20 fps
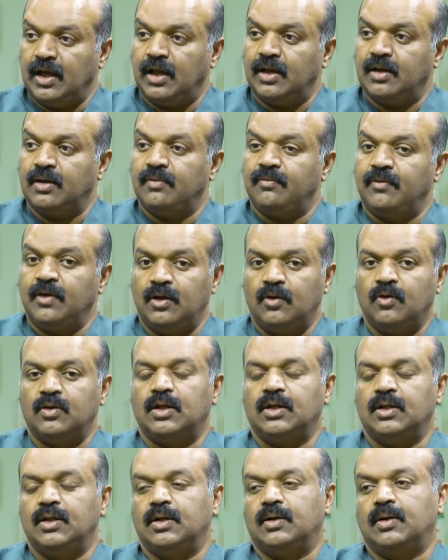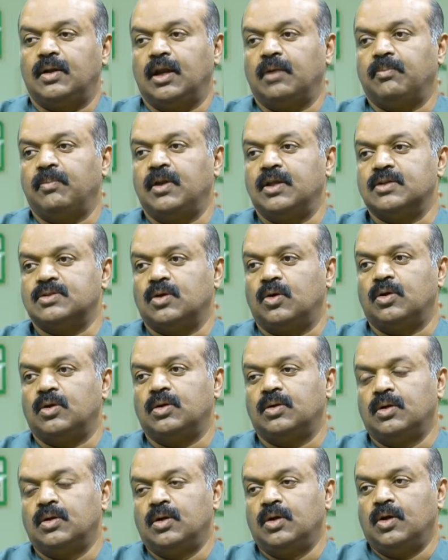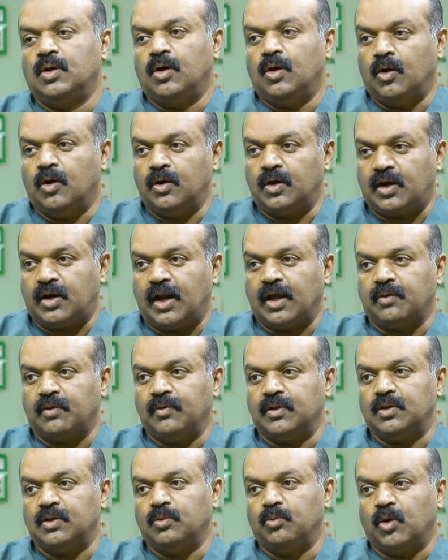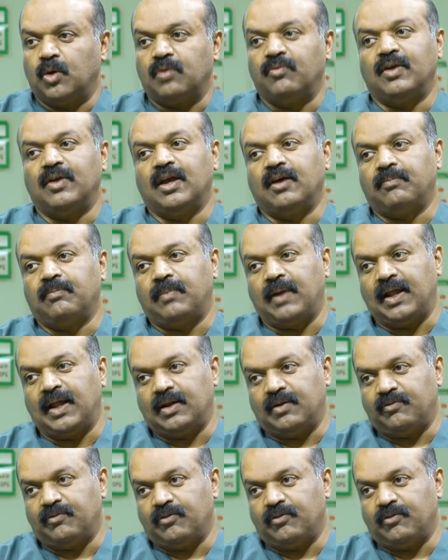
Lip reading: and we know that the treatment is on track with what we have planned